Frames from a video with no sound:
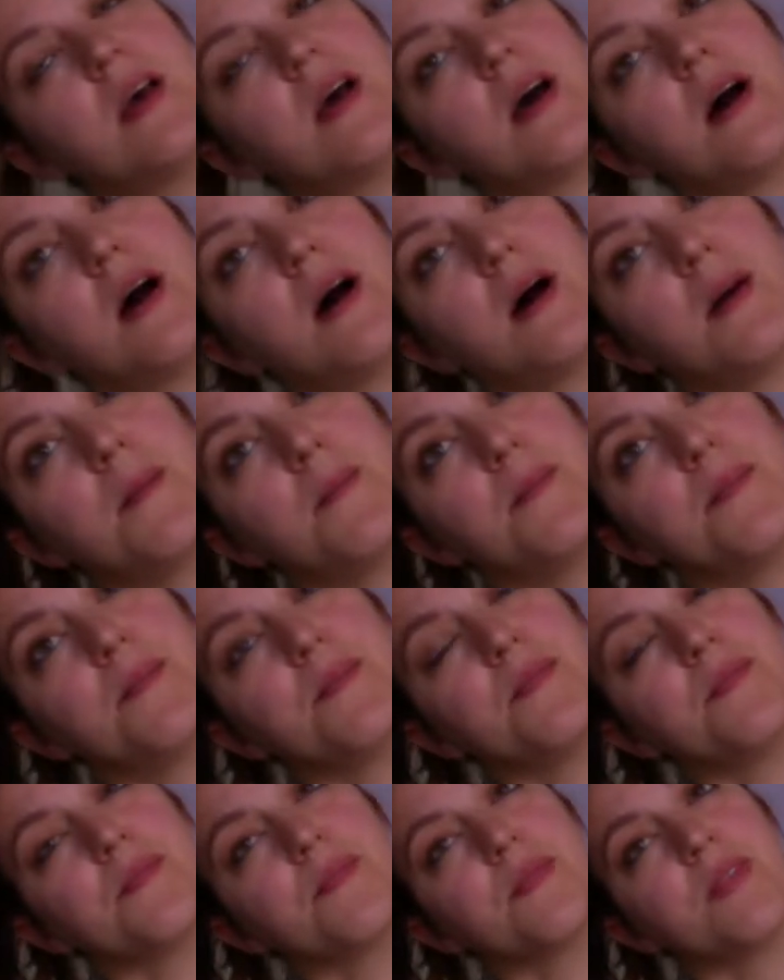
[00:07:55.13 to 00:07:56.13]

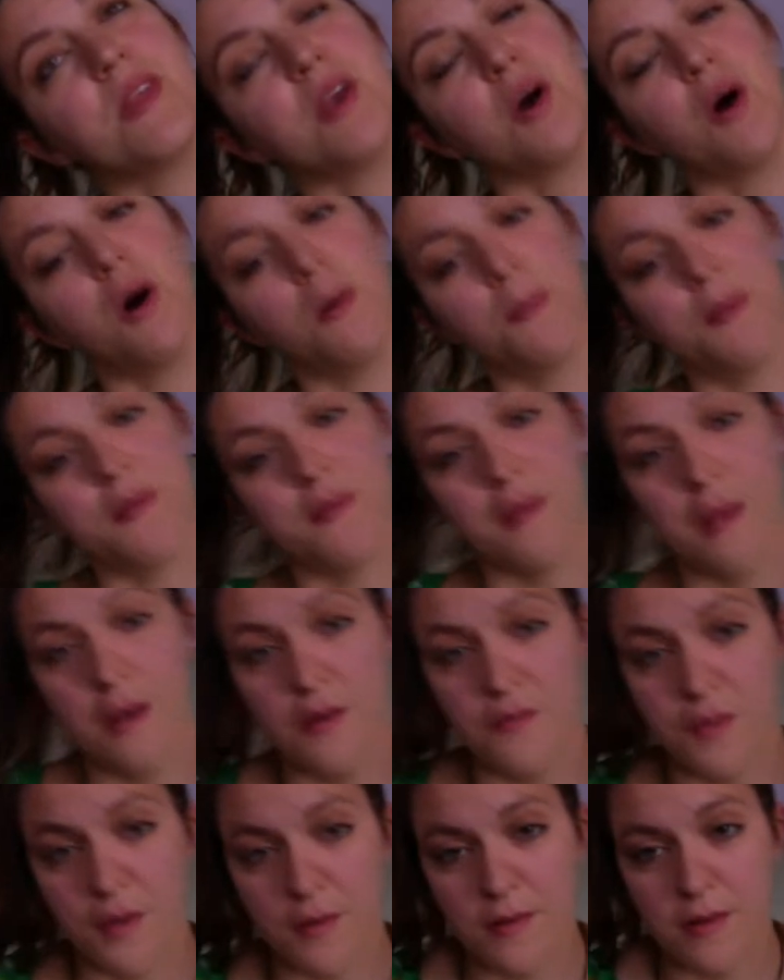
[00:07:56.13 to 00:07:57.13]
the opposite of
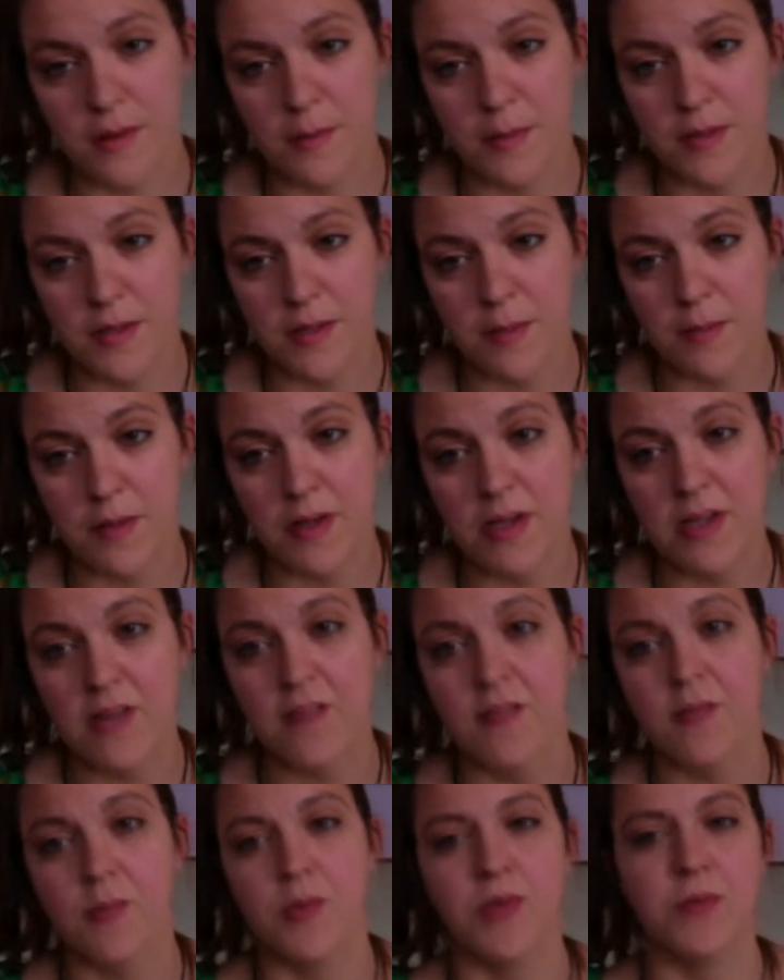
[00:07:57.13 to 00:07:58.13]
those limiting
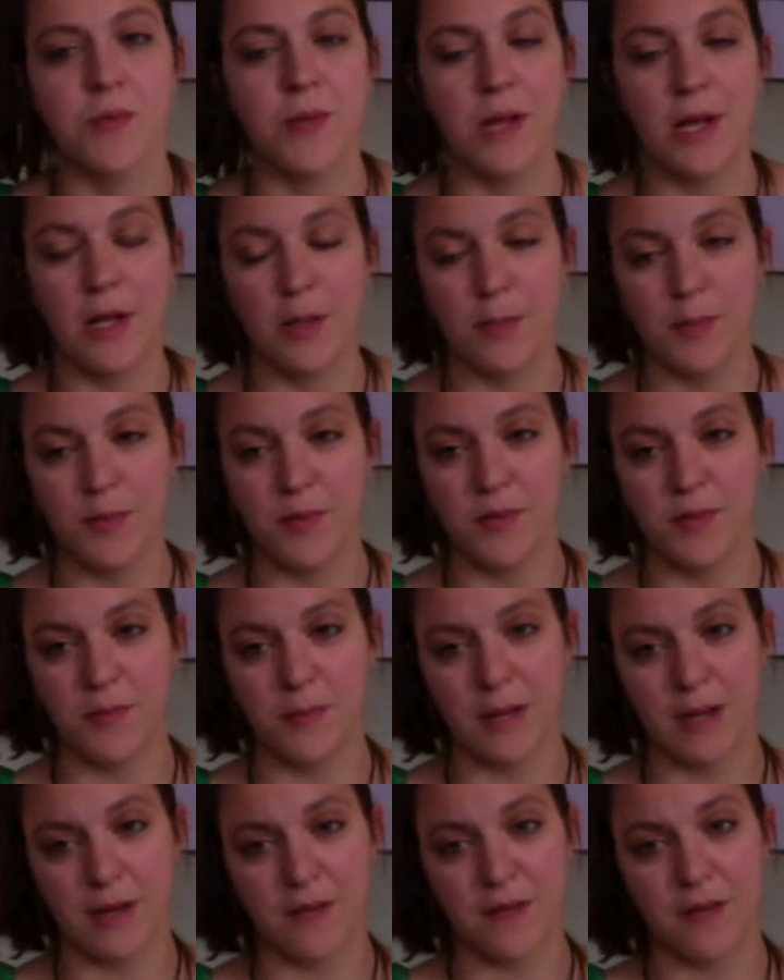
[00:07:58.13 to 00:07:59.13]
beliefs, which will help you to
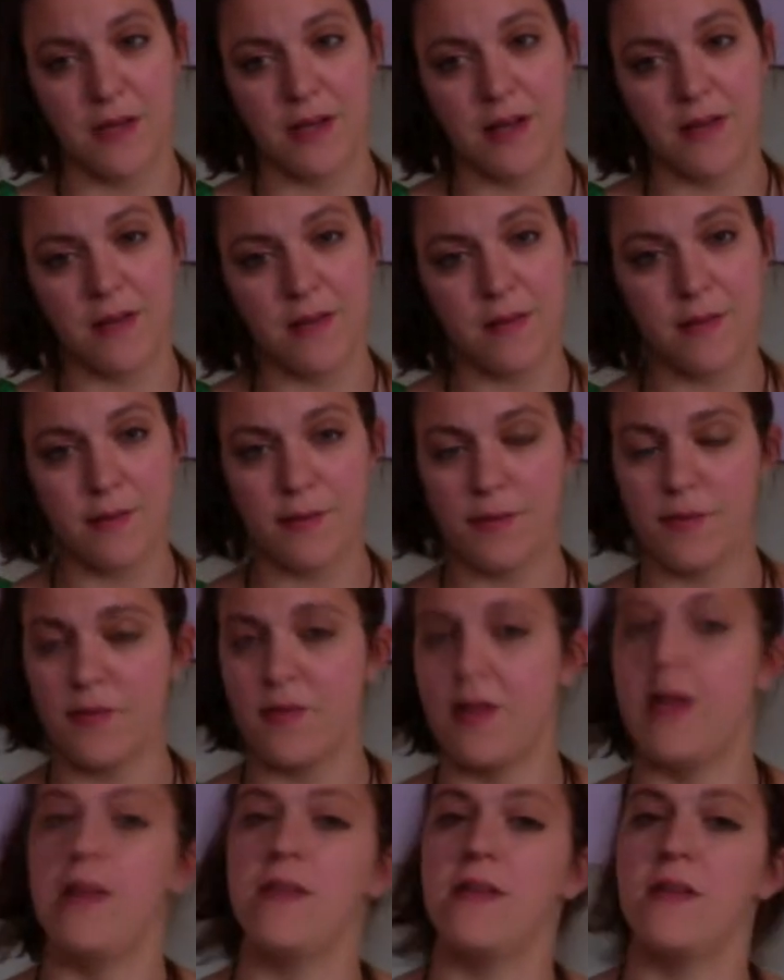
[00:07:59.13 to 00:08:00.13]
manifest. So
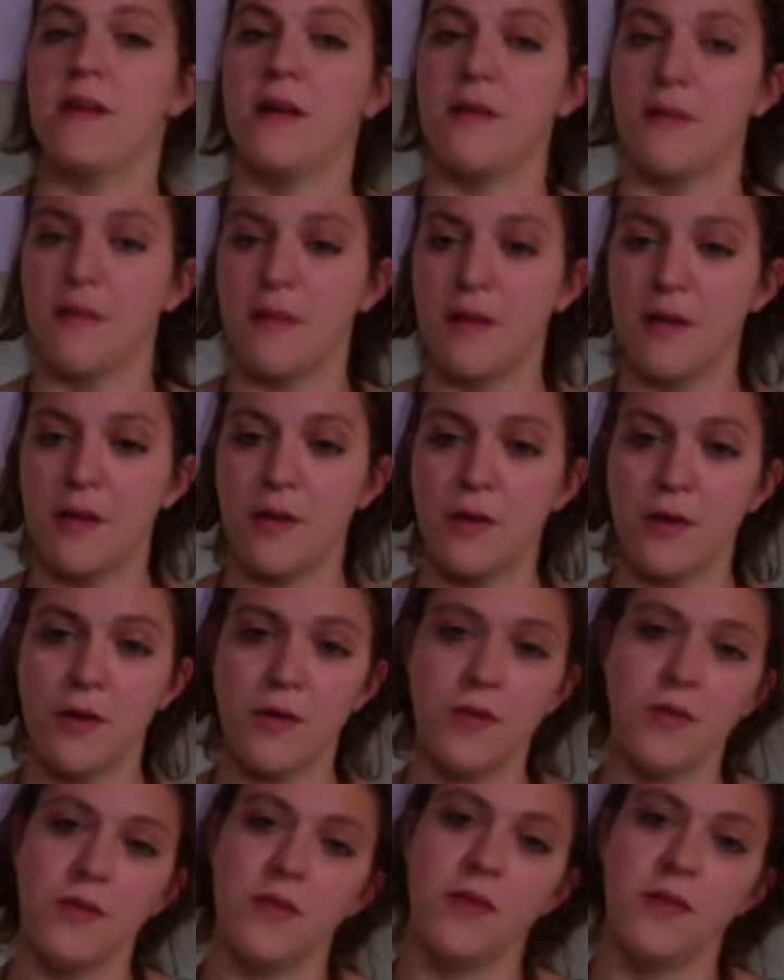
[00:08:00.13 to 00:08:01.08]
that's another thing you can do